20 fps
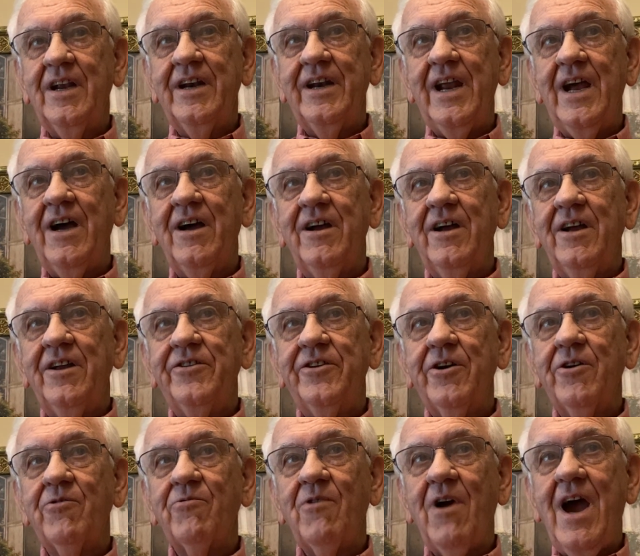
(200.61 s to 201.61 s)
Now,
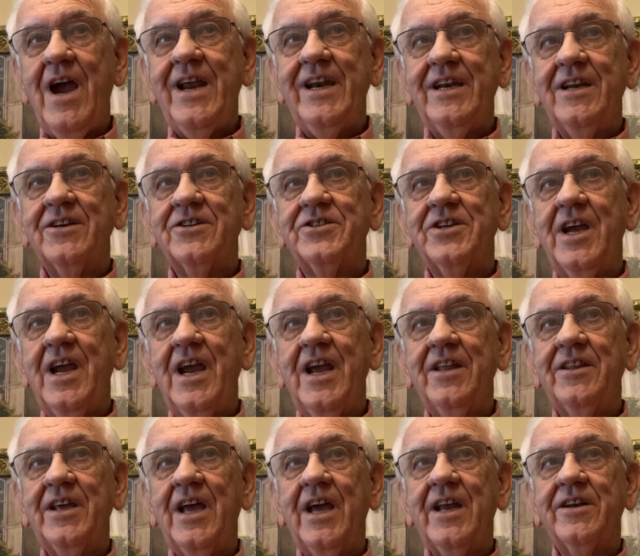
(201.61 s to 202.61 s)
they're right in
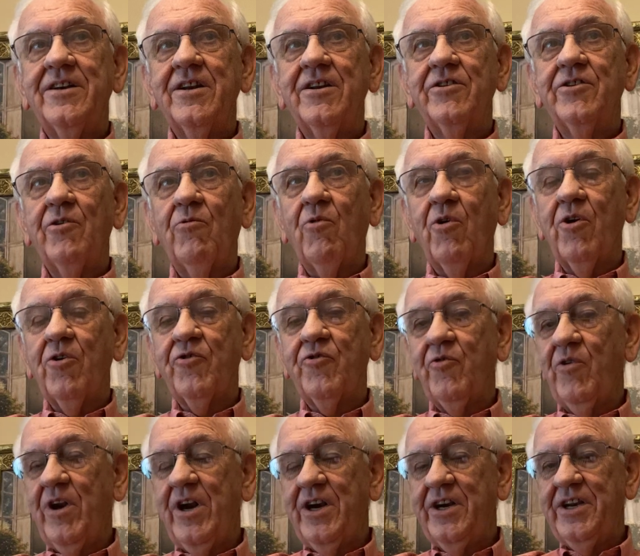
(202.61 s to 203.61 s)
saying that the word
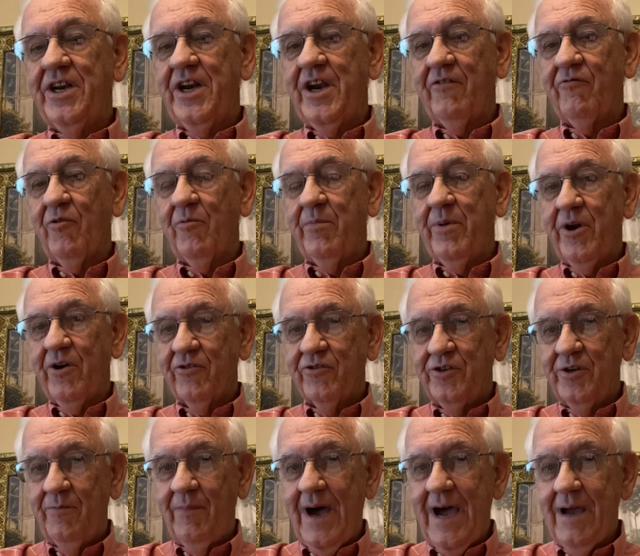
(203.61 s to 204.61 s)
Trinity never appears
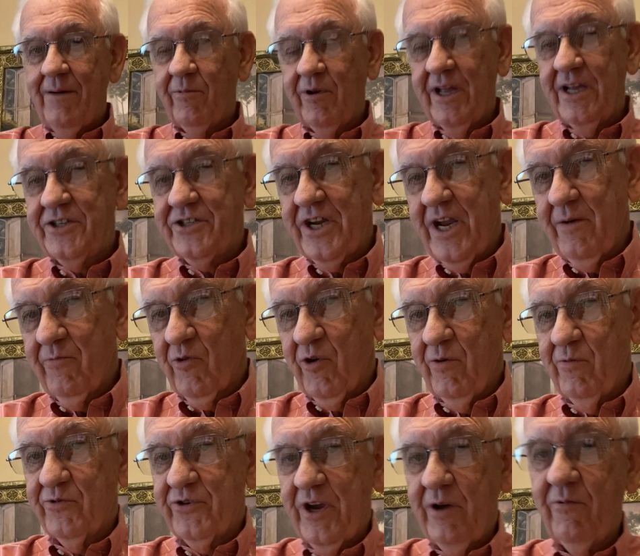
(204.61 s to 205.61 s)
in the Bible. That same
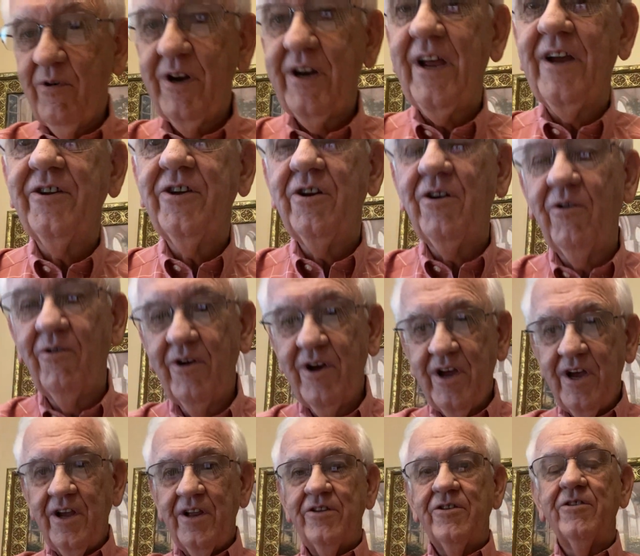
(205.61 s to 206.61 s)
group say, well, now, you know,
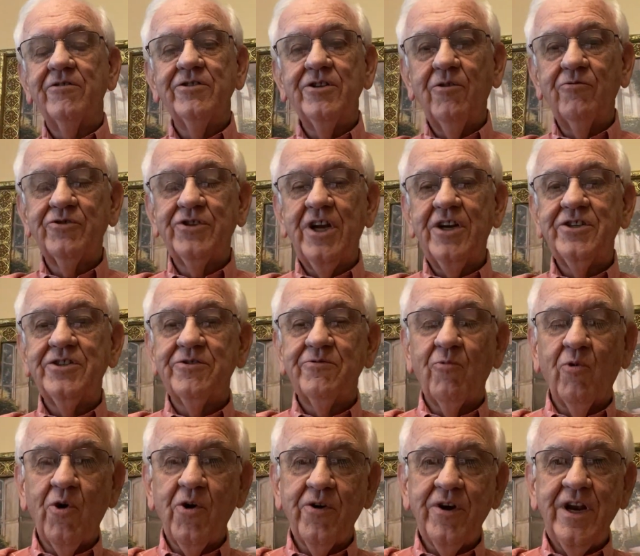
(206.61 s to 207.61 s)
there's no such
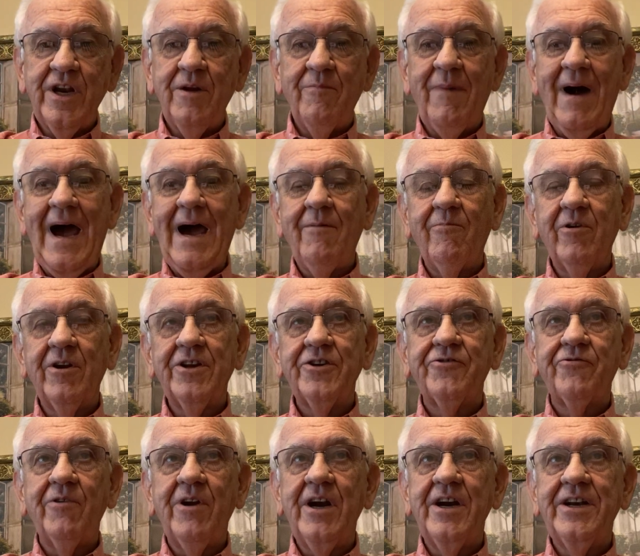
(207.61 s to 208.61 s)
word in the Bible as
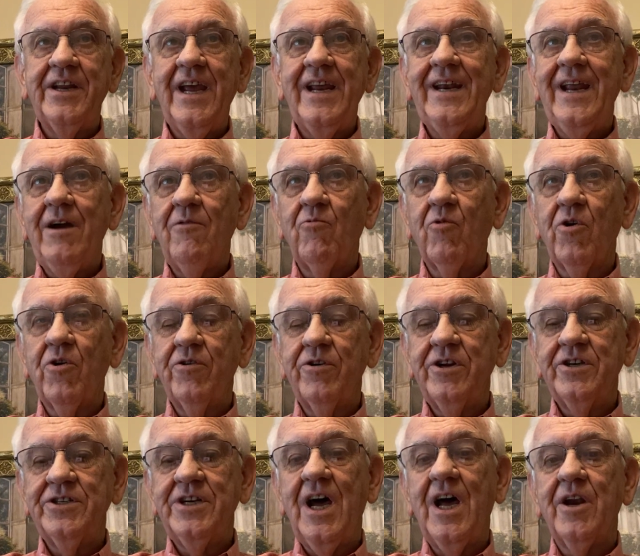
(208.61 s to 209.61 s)
Trinity, and that word
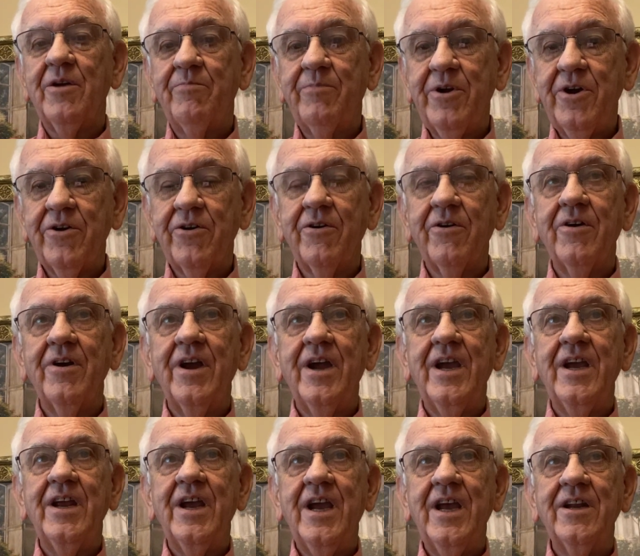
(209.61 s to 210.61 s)
does not appear
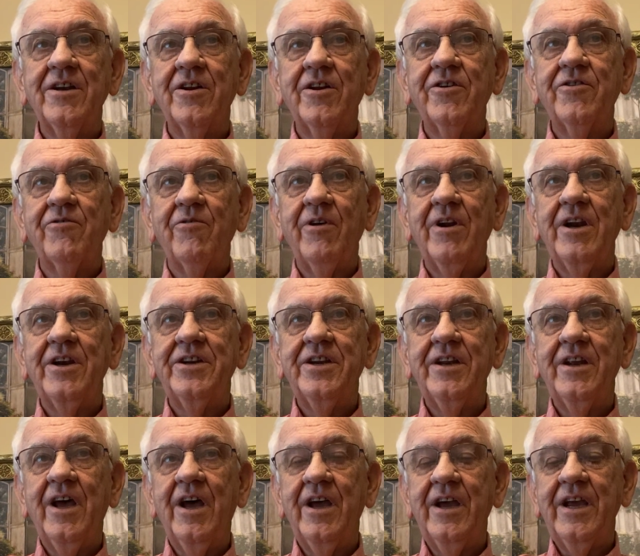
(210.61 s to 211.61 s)
in, in the Trinity
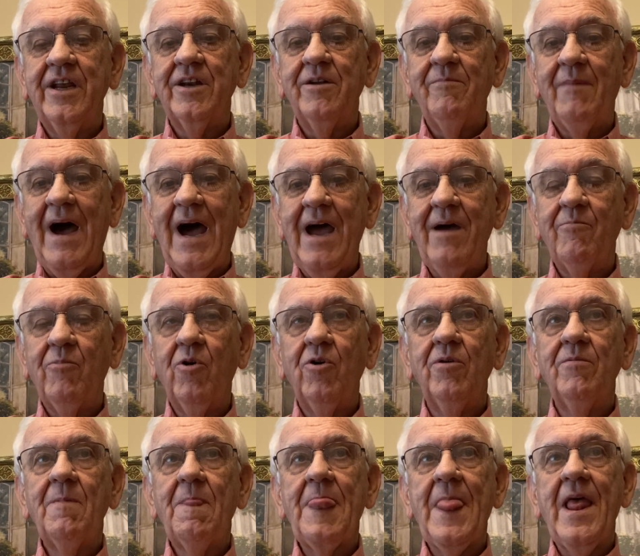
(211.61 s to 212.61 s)
uh, in the
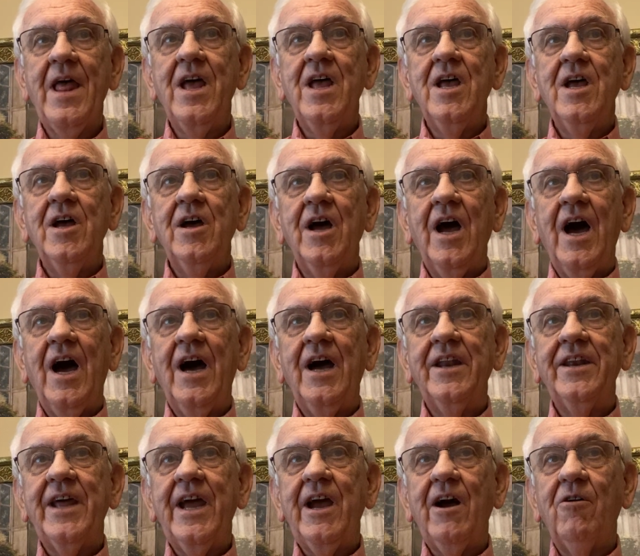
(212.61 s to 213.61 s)
Bible. Uh,
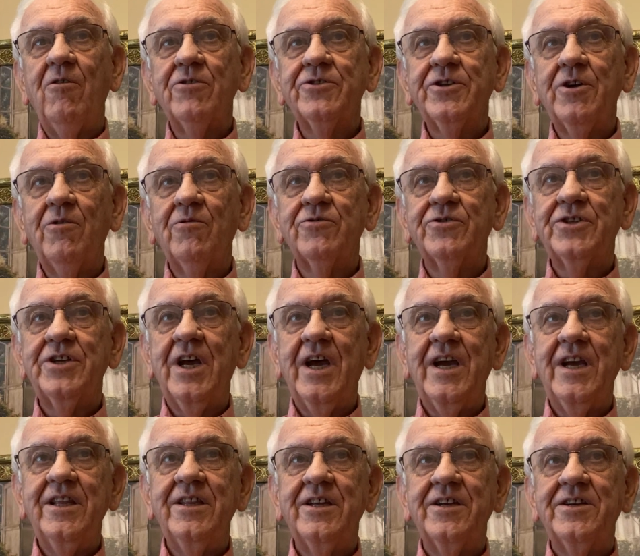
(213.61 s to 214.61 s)
and they also
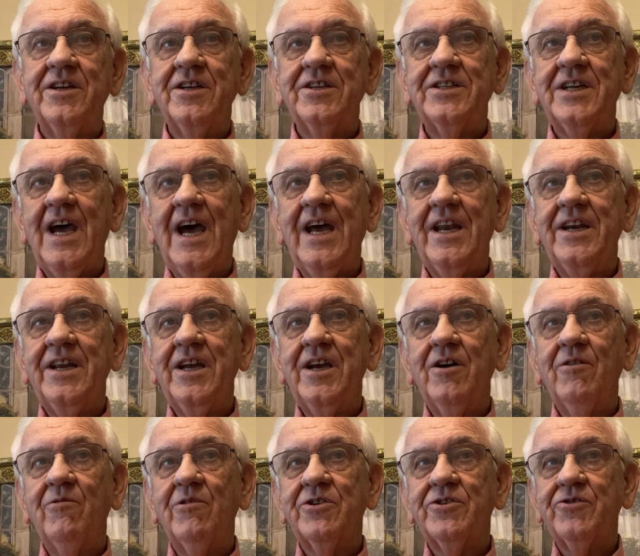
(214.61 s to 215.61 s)
say that this
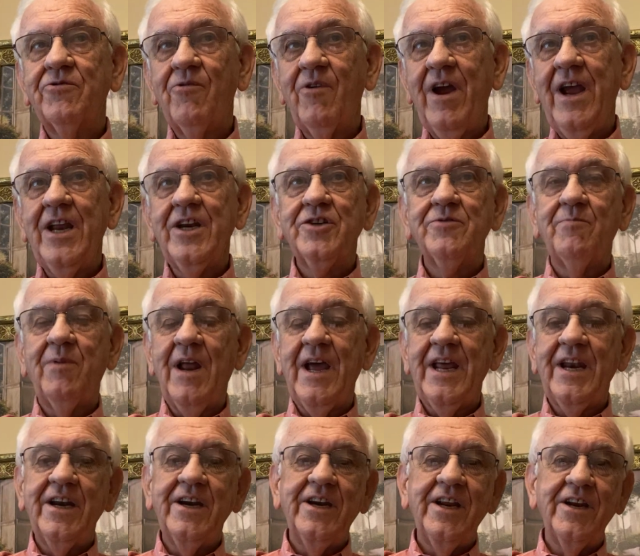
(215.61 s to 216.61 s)
idea was
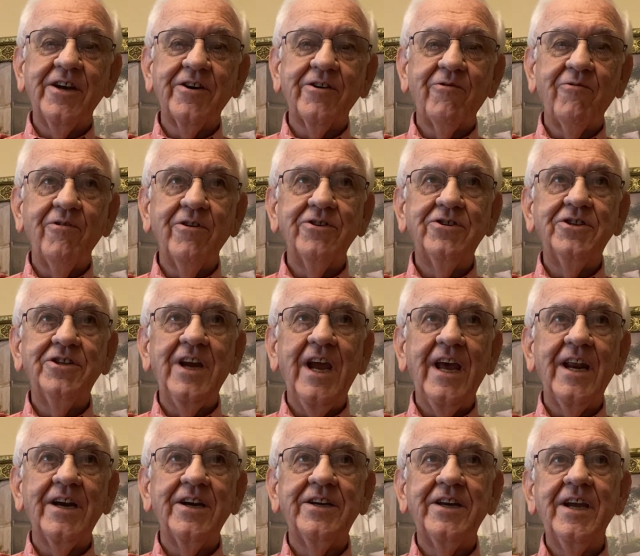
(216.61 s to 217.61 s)
transplanted into
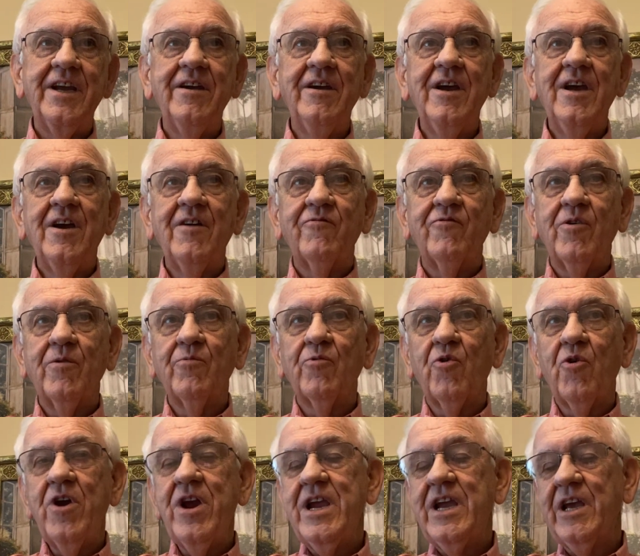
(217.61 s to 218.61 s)
Christianity from
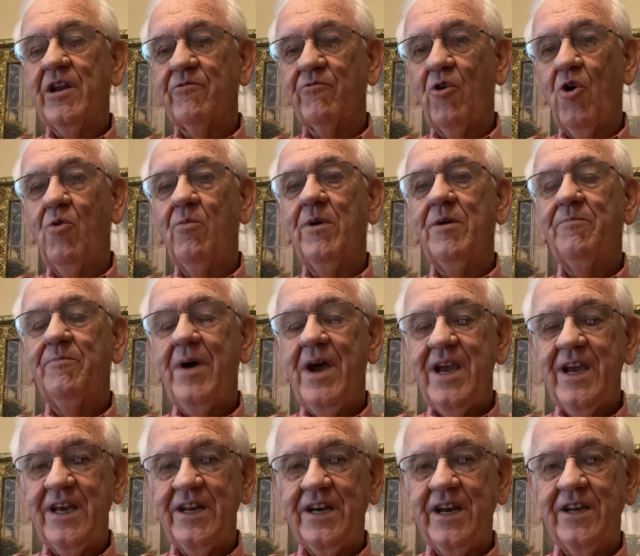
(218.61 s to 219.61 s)
Greek and Roman
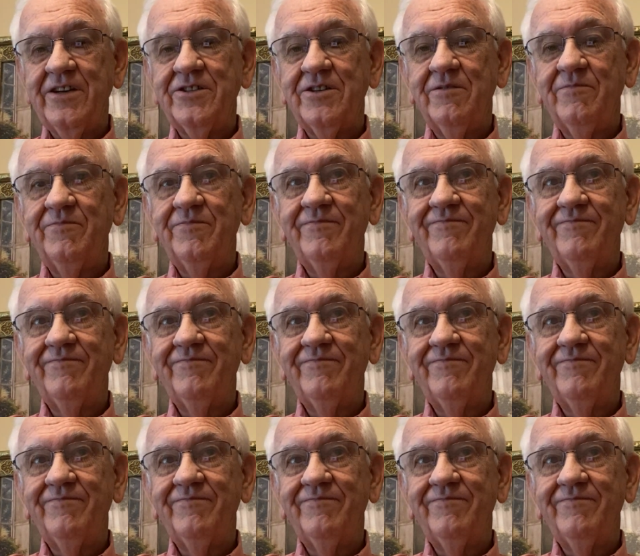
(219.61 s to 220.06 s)
paganism.